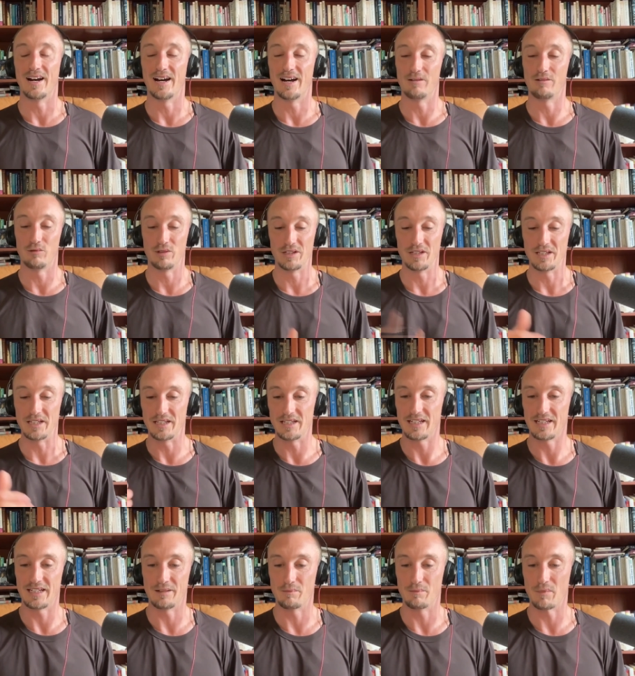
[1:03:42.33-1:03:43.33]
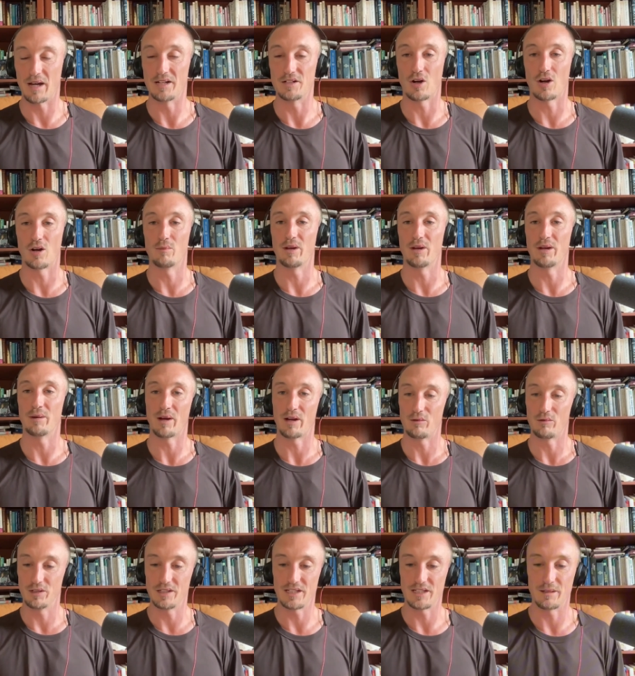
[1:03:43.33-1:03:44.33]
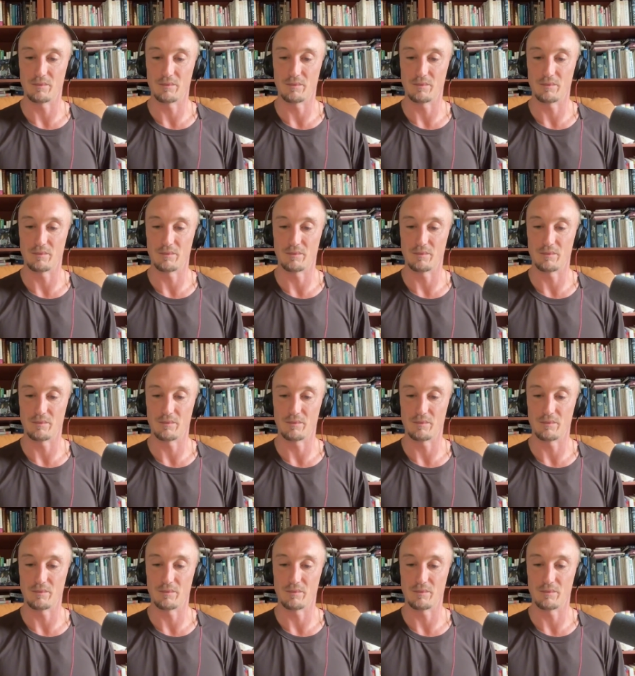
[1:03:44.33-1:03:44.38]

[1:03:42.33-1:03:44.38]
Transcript: really in my dharma? Am I really